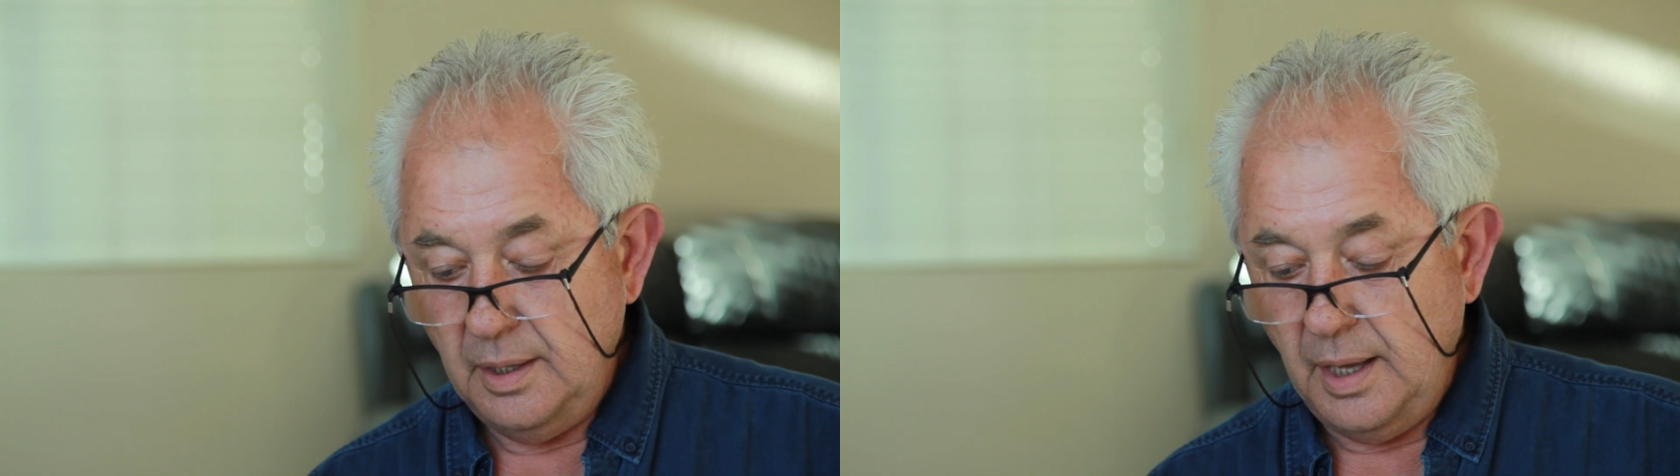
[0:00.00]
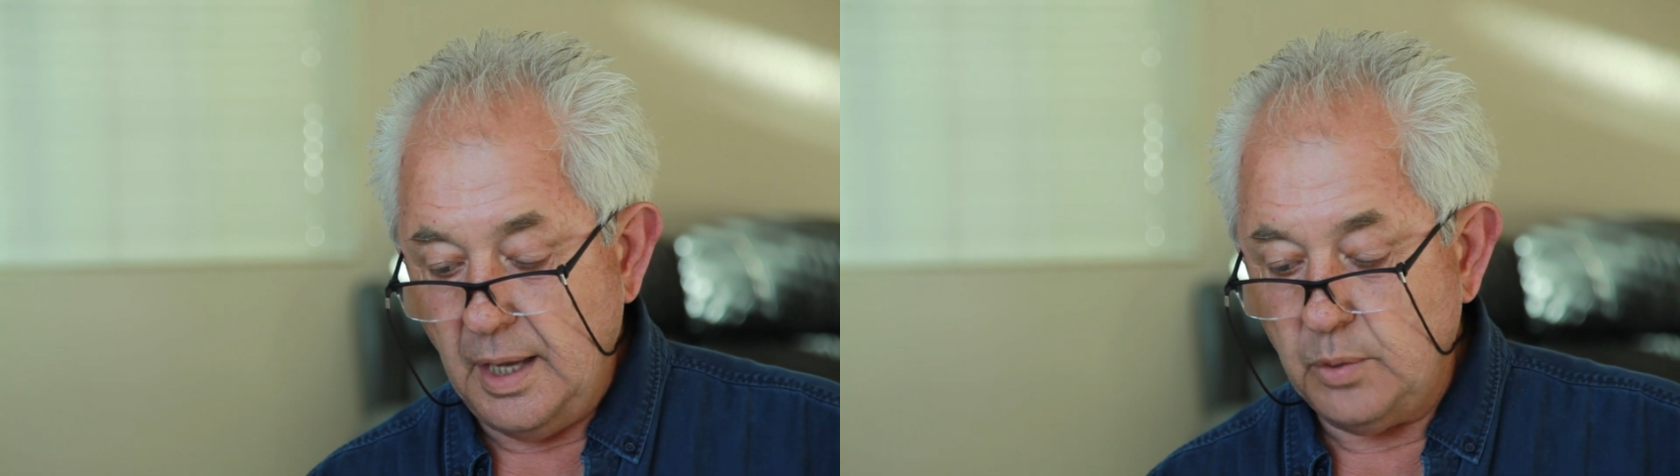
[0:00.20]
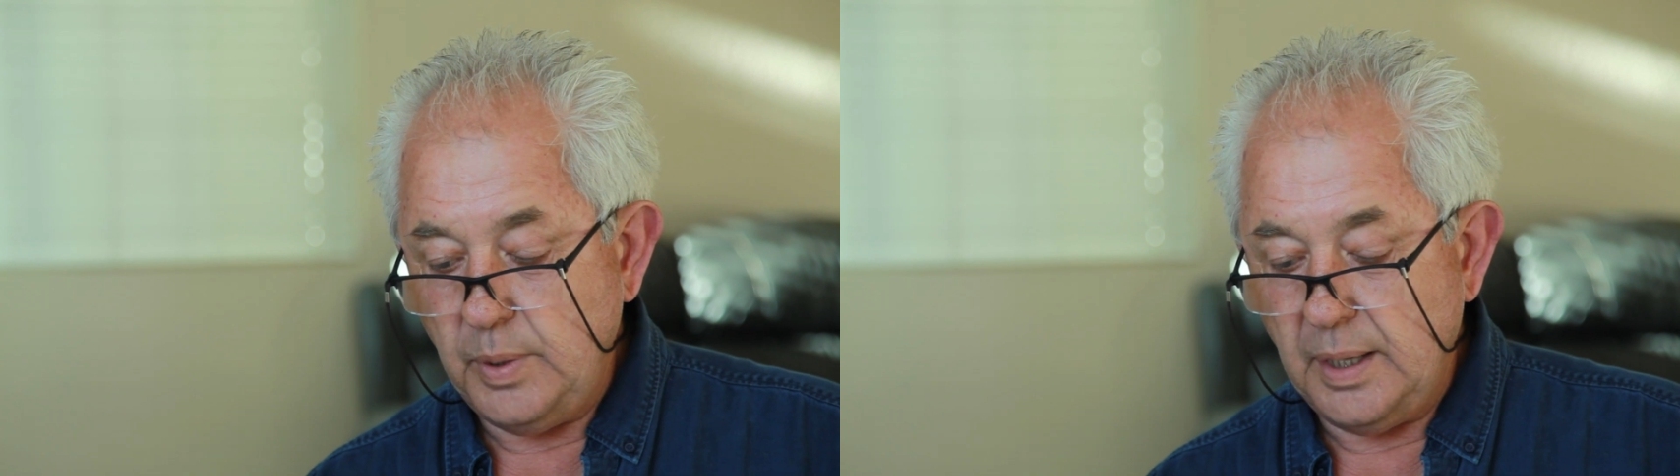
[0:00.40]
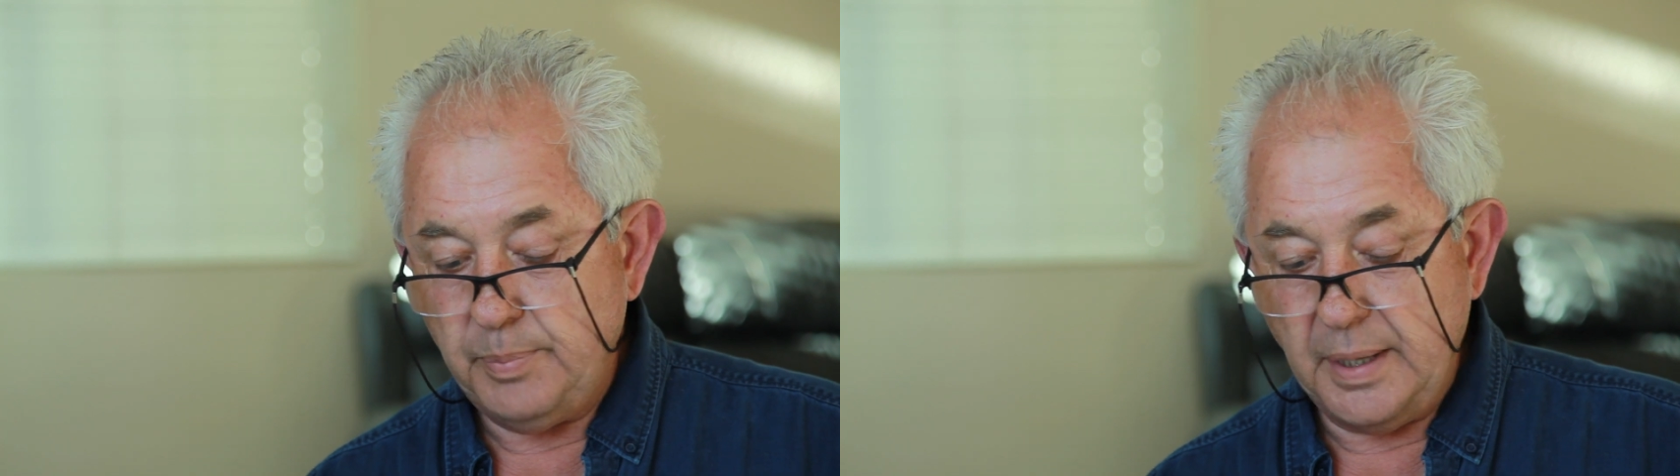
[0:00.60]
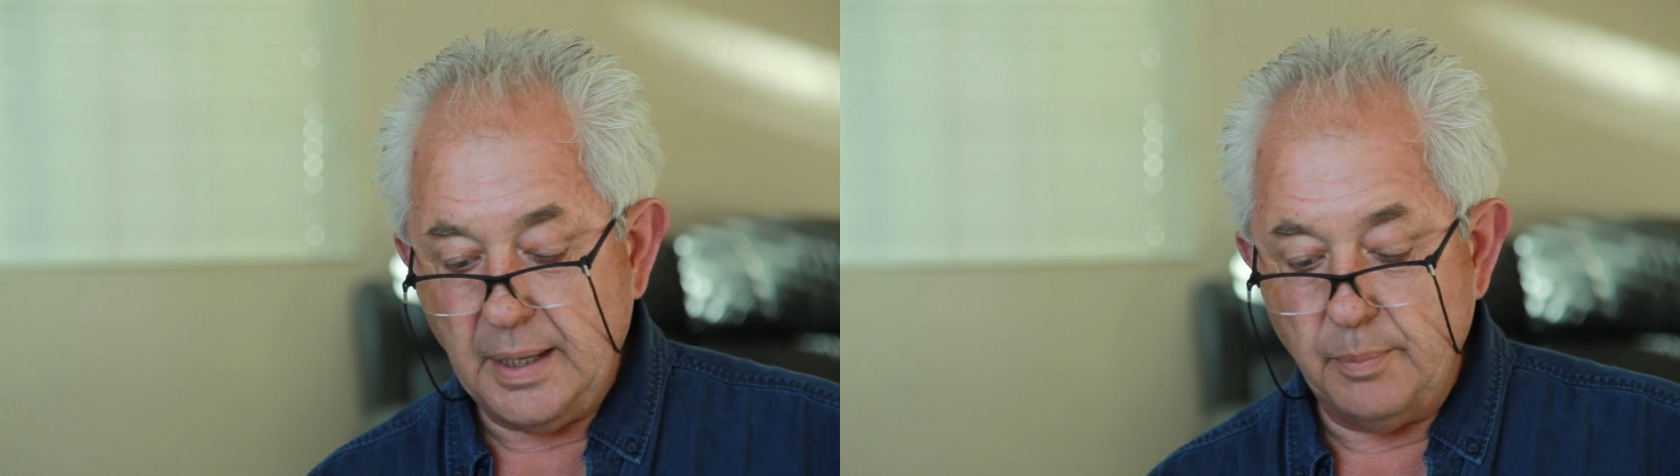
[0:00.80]
and we had
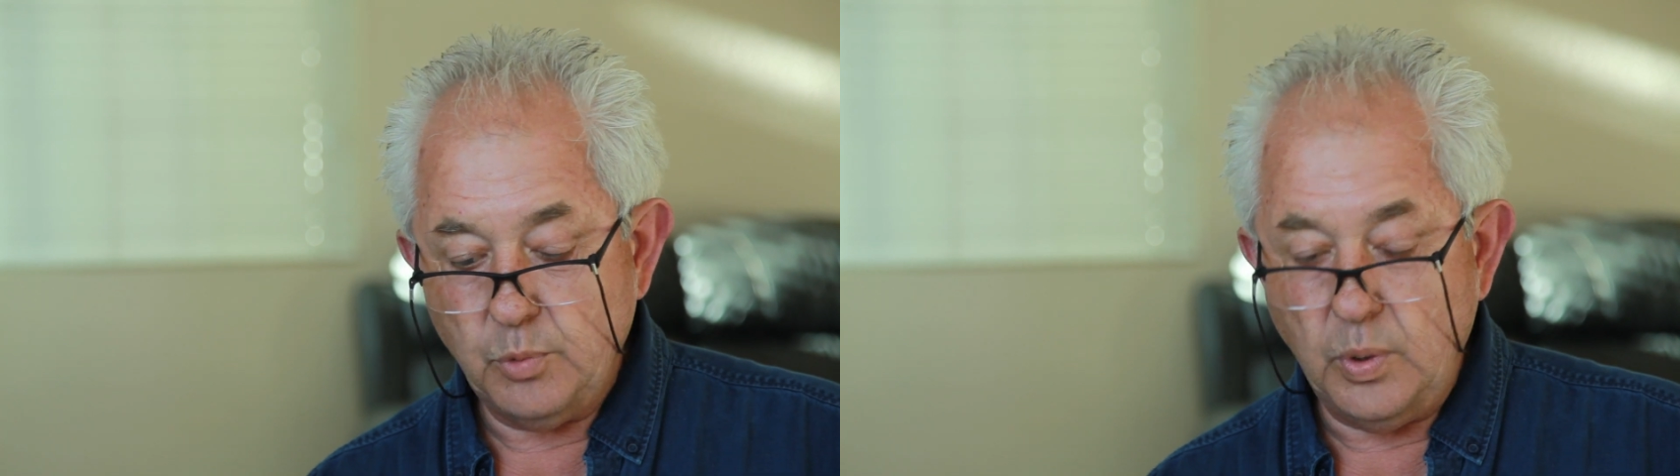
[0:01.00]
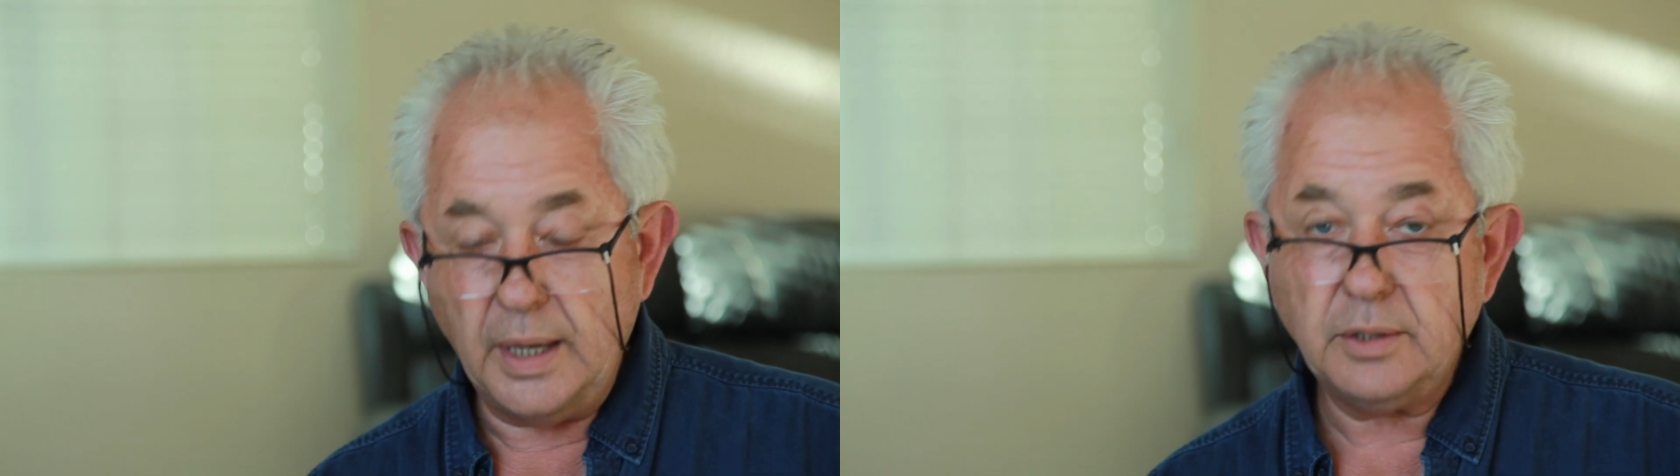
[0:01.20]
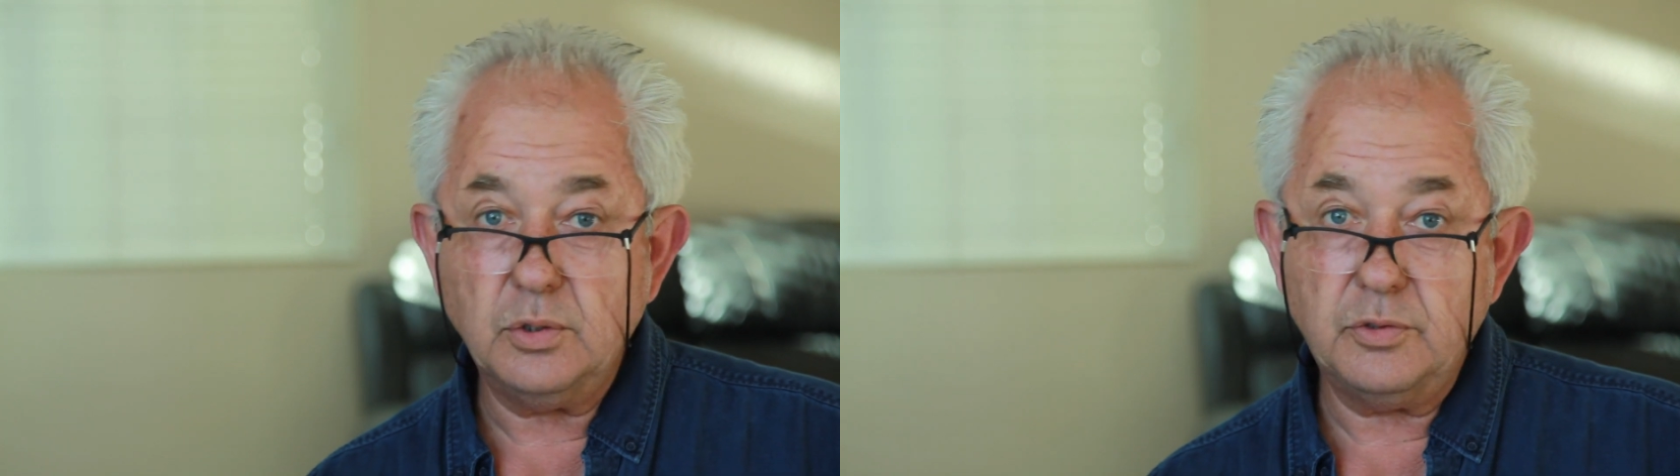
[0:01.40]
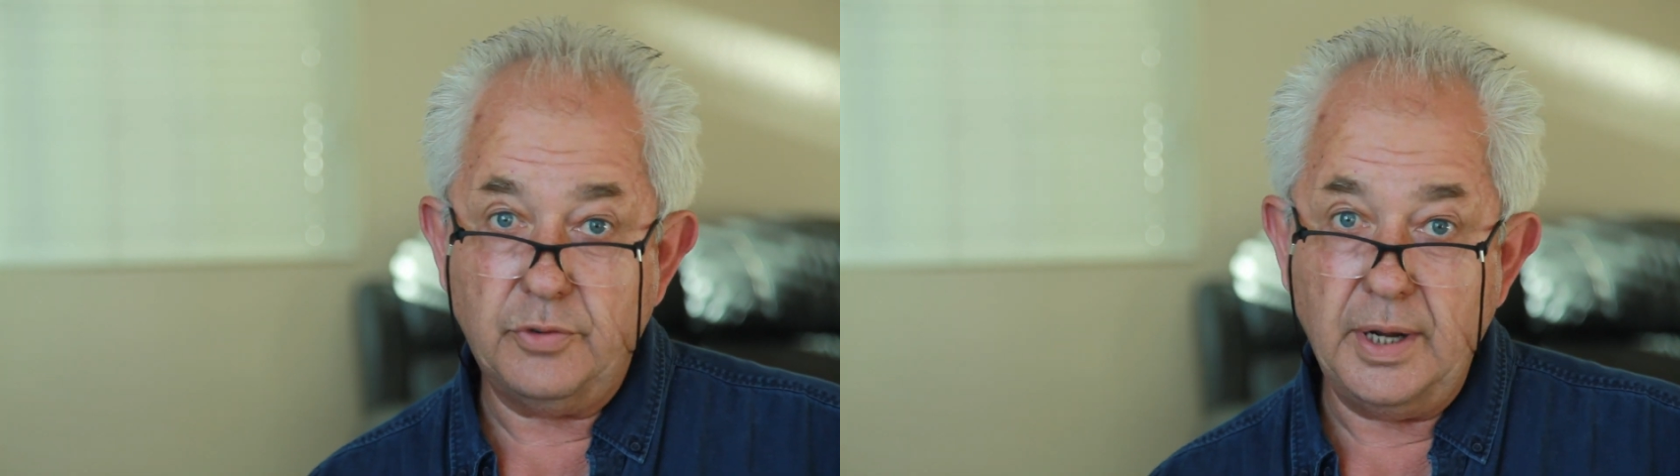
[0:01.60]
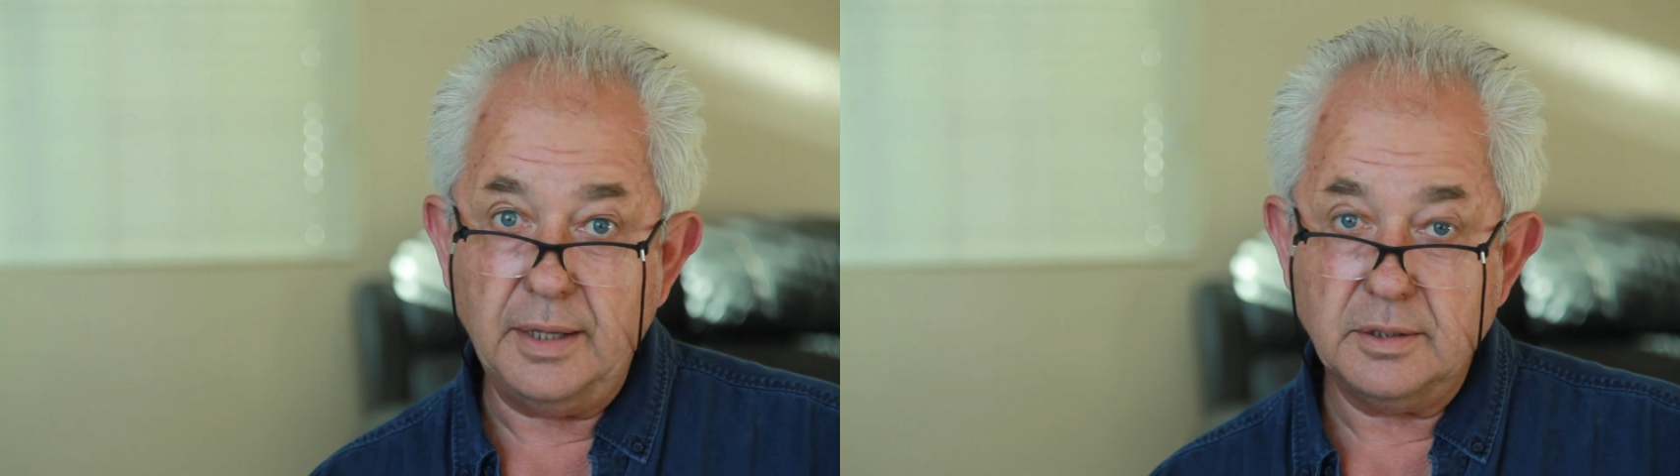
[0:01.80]
become quite good
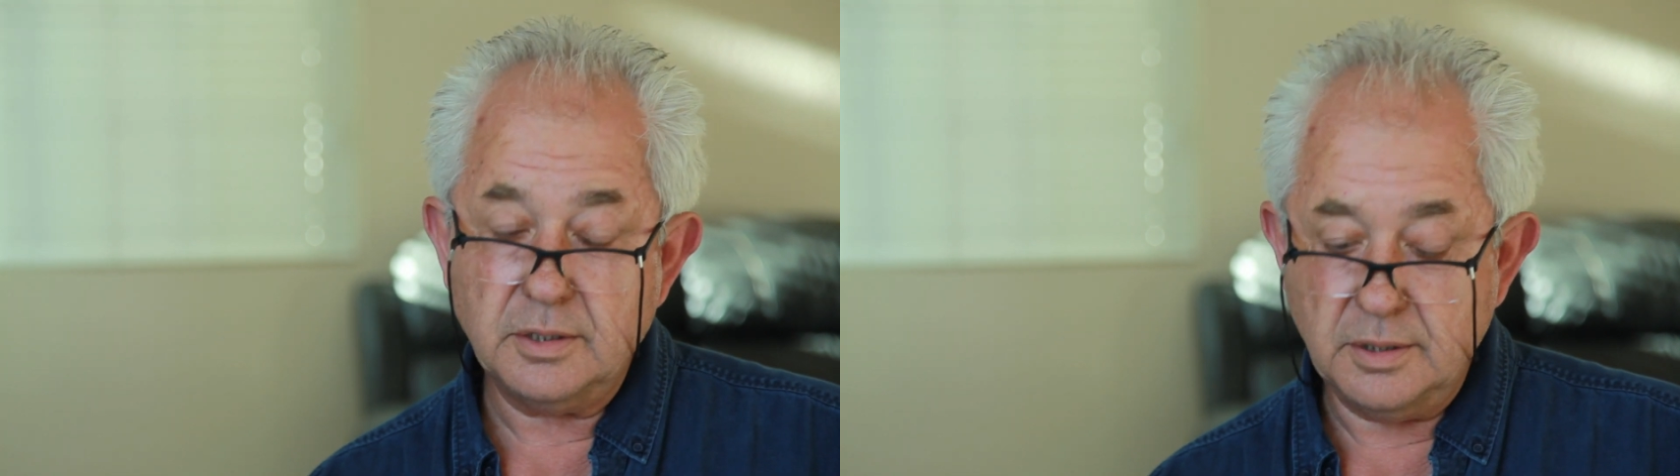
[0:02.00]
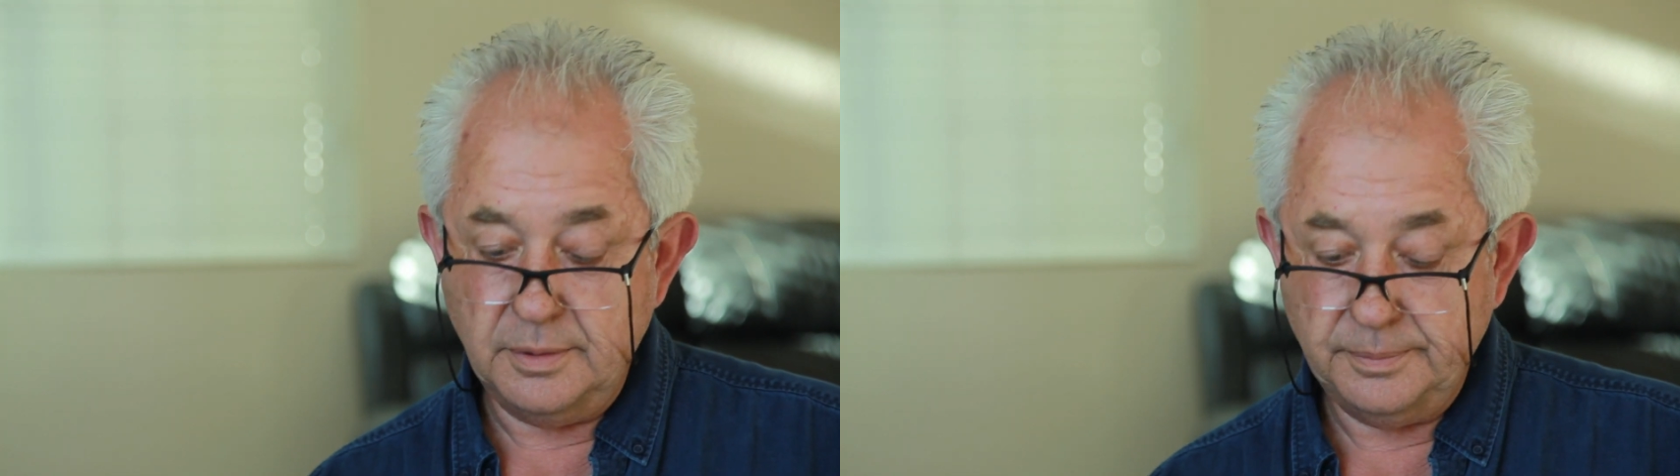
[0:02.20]
friends.